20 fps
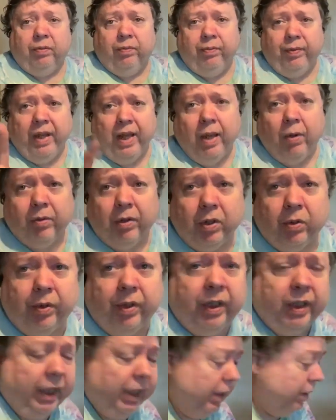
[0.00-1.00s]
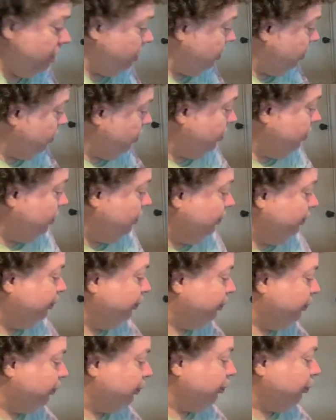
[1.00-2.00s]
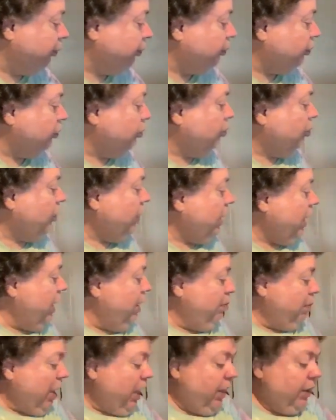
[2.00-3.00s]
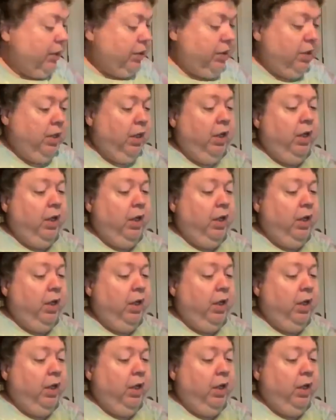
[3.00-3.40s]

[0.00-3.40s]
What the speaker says: Now we're going to get to a box